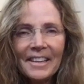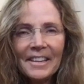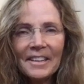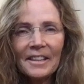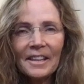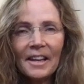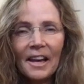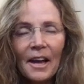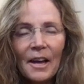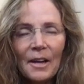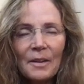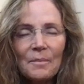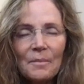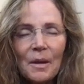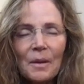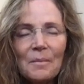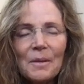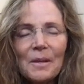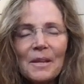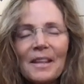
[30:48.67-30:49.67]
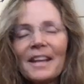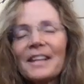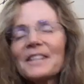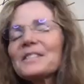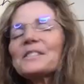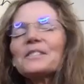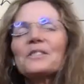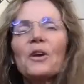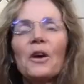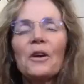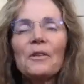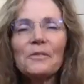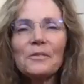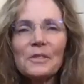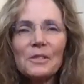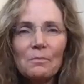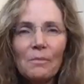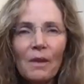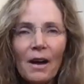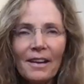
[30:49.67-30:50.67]
And again, maybe that soft
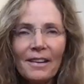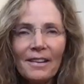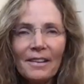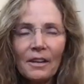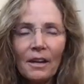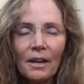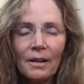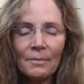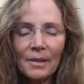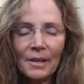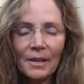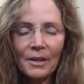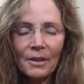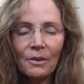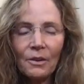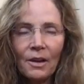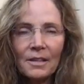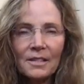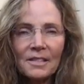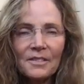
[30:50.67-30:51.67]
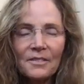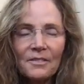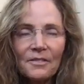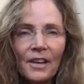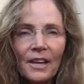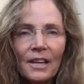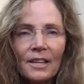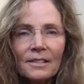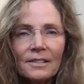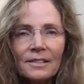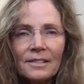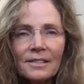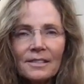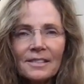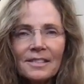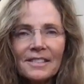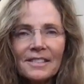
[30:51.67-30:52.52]
smile coming across the face.